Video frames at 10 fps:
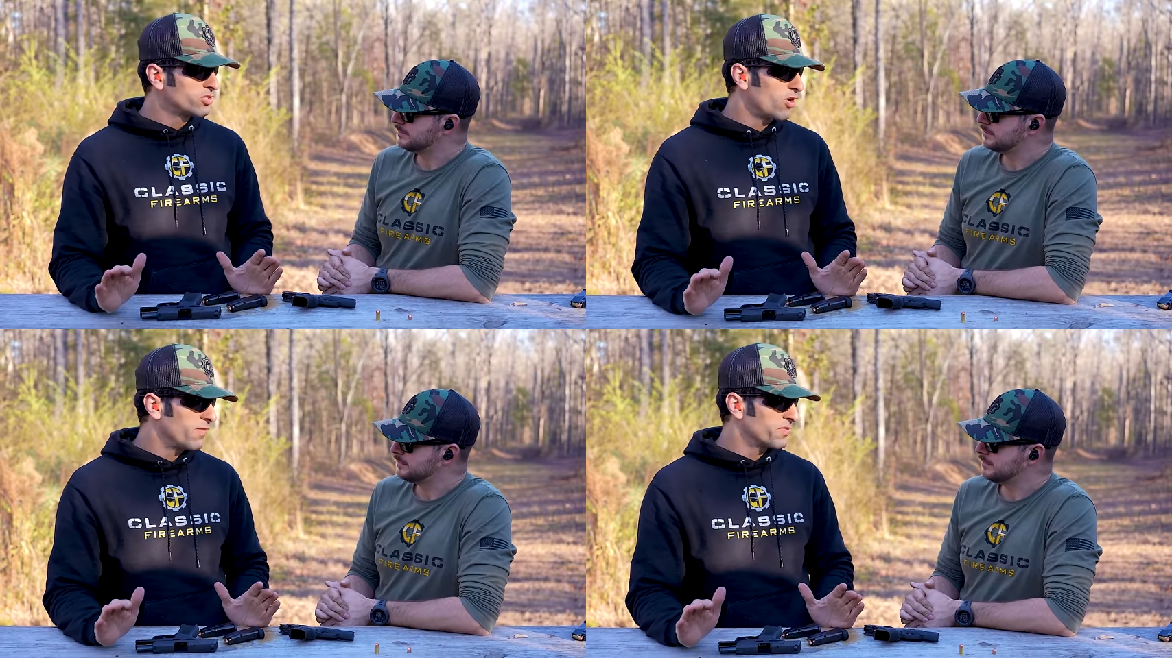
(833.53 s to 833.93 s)

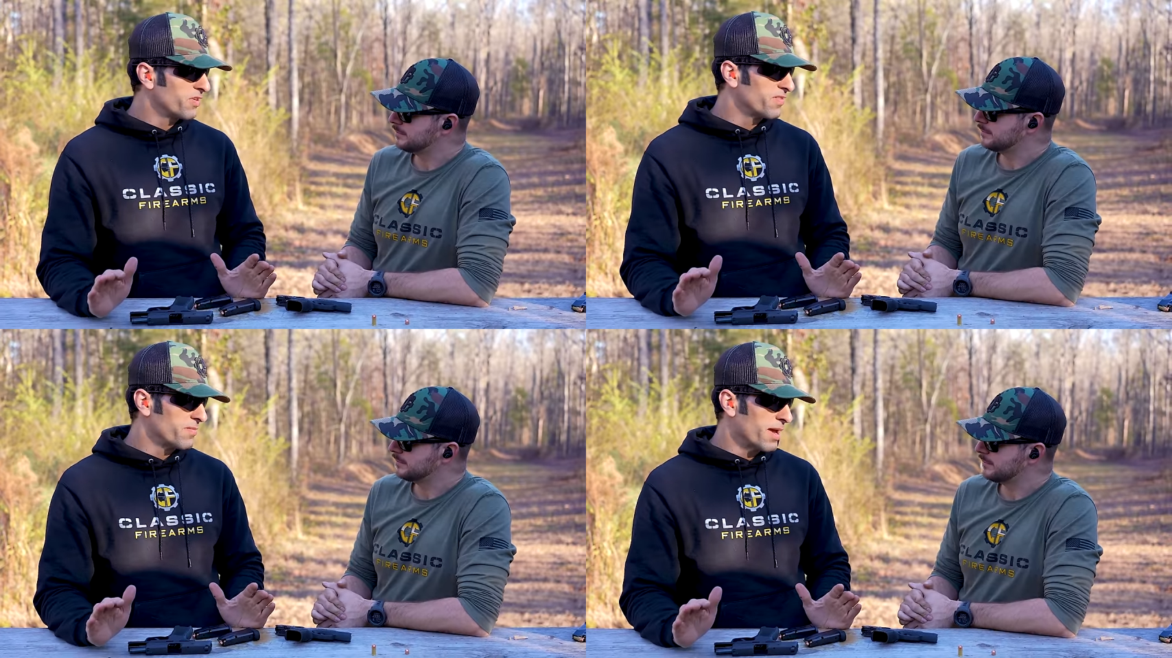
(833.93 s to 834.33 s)
Speaker 1: softer
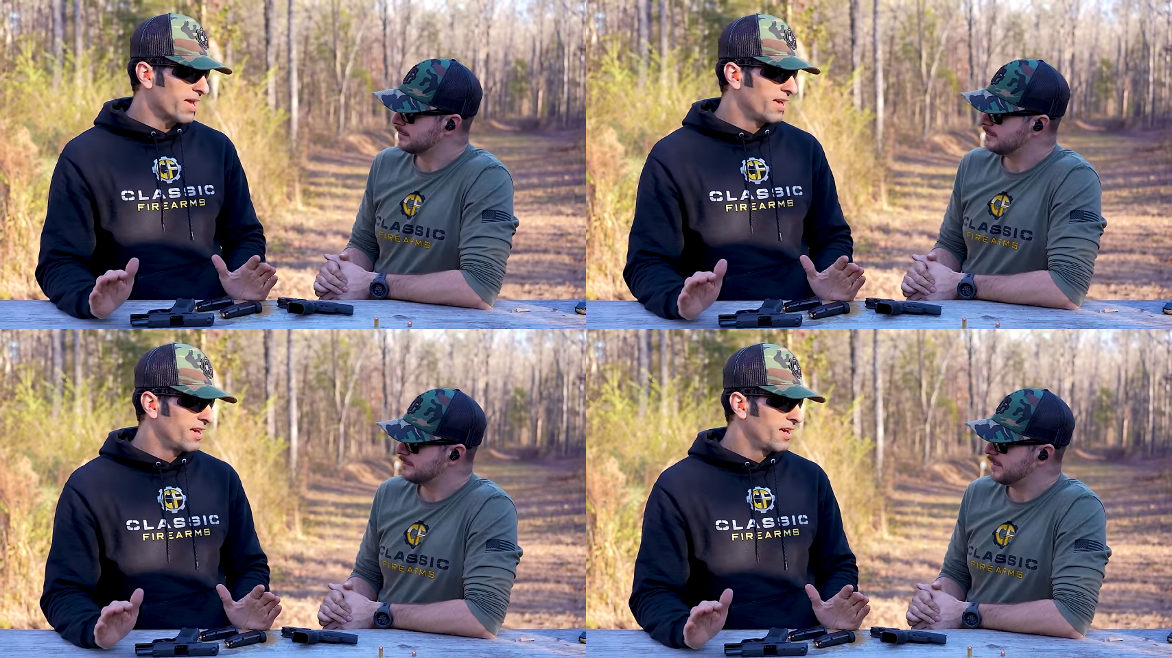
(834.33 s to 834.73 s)
for me.
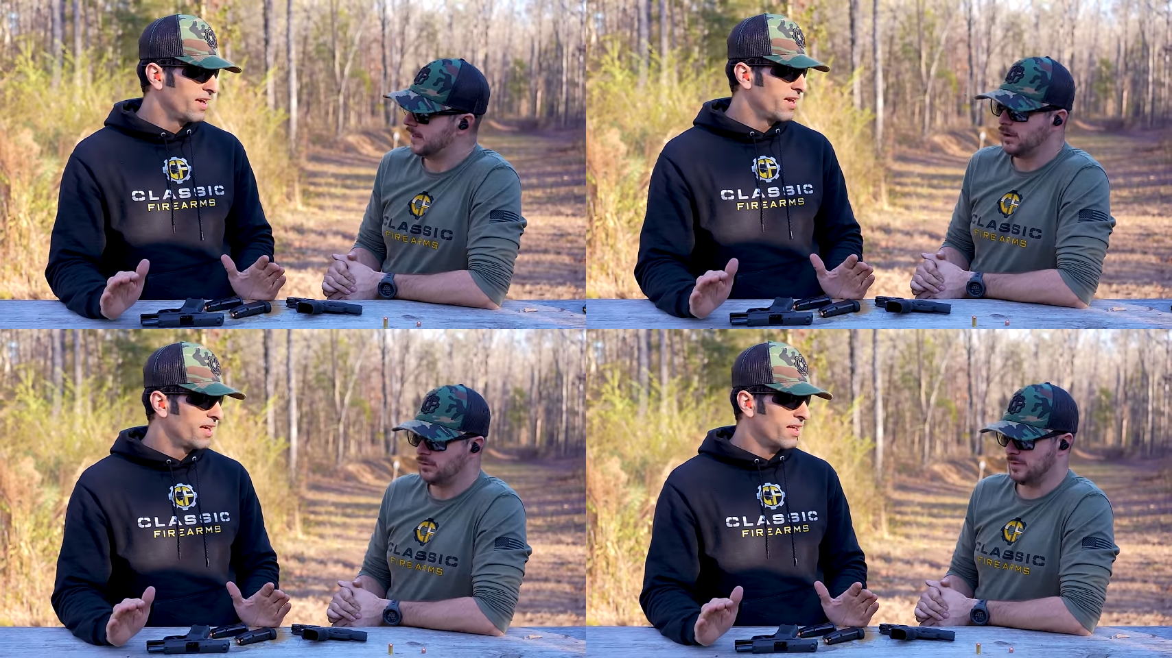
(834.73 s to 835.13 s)
Yeah.
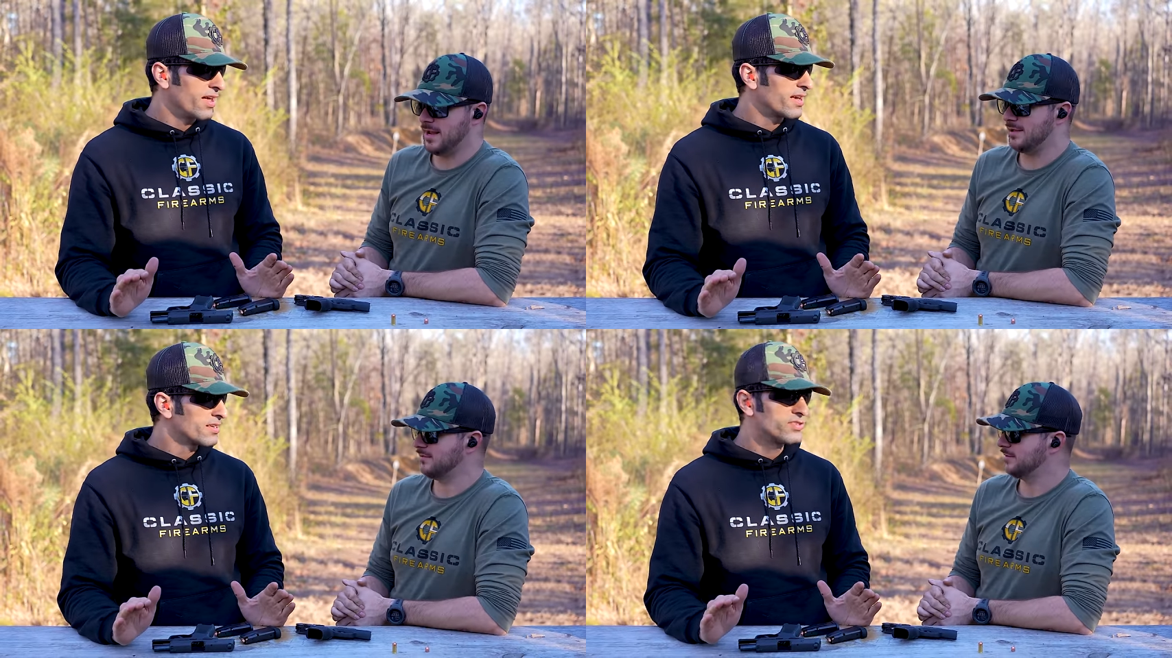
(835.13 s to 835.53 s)
Oh yes.
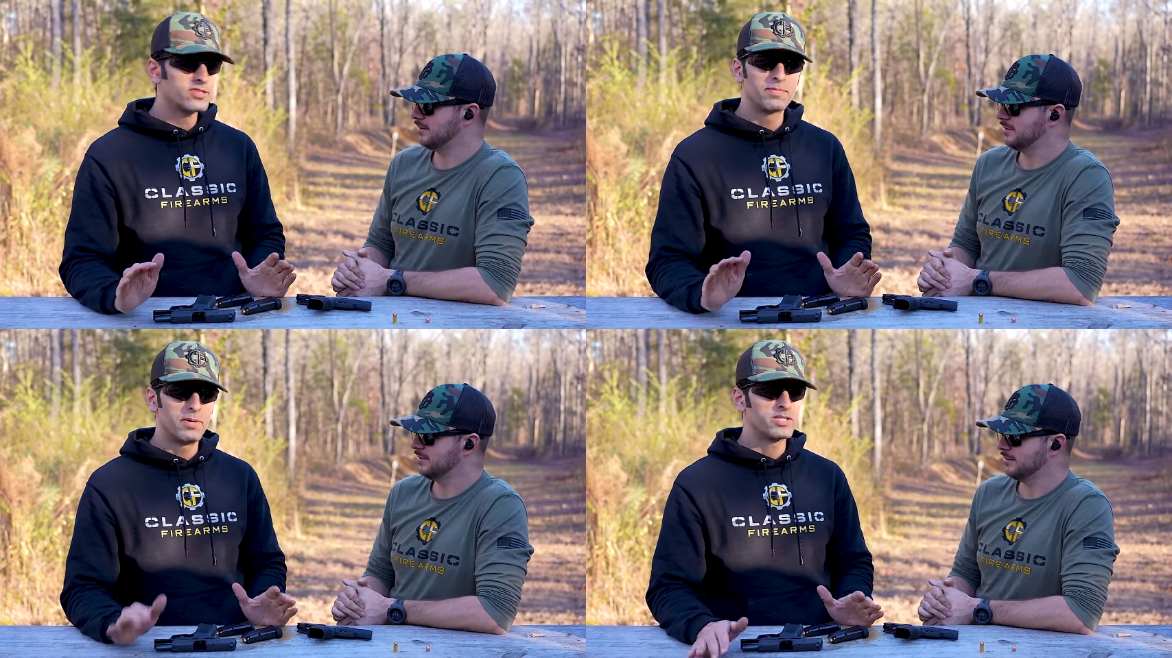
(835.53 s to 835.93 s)
Like,
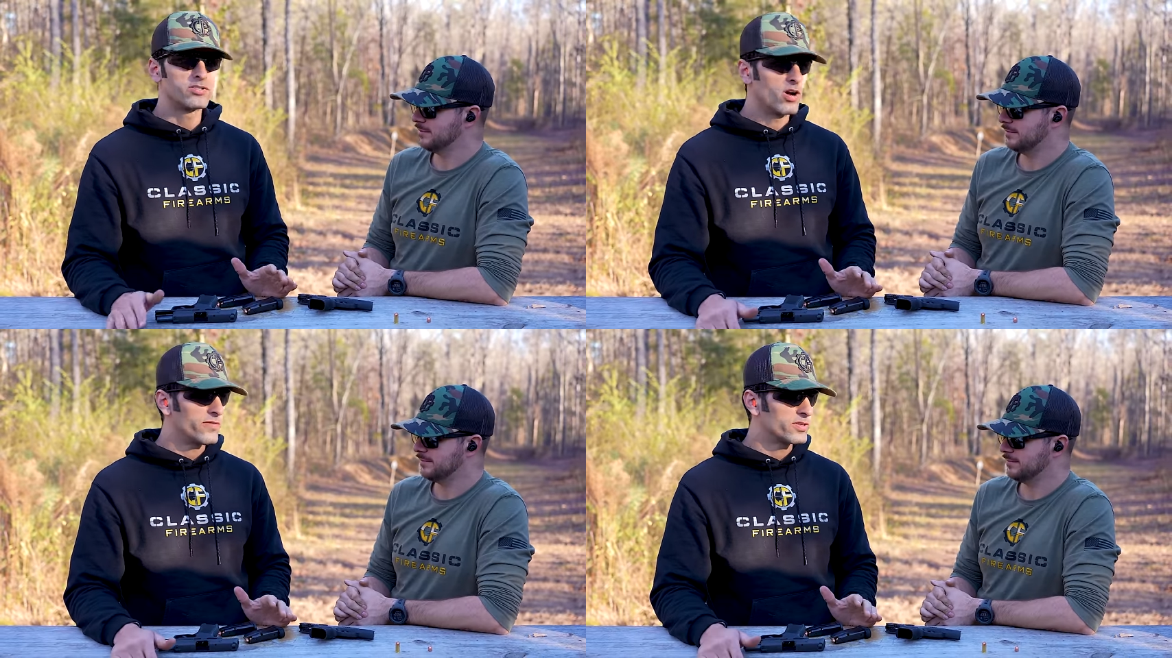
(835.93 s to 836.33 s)
just much
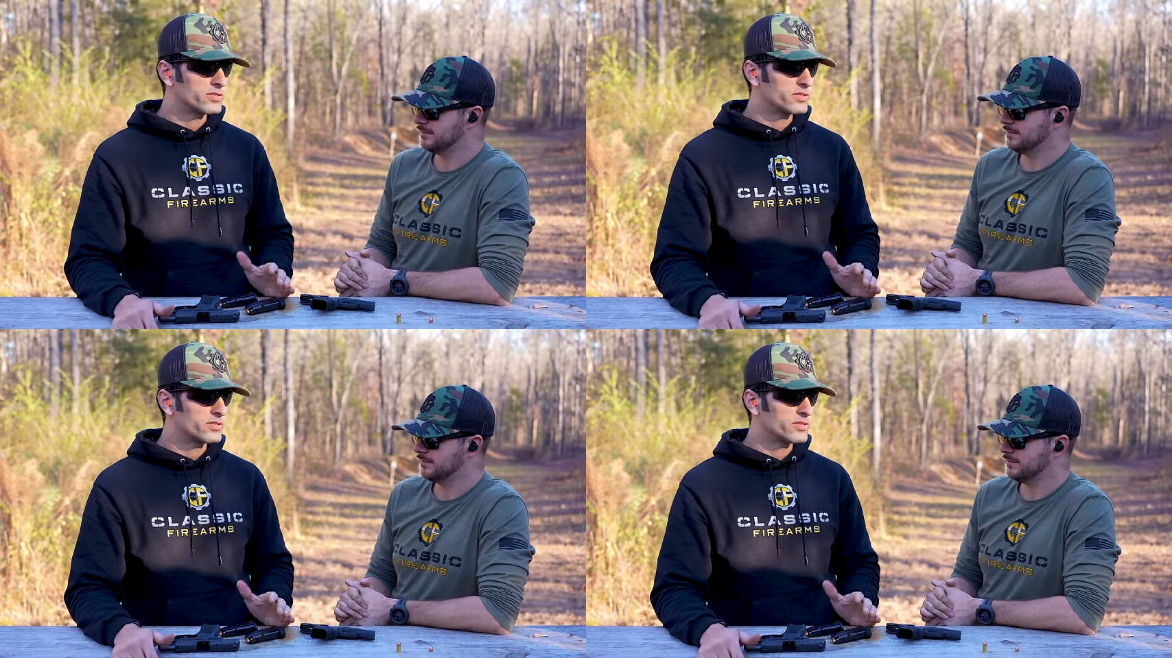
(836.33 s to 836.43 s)
softer.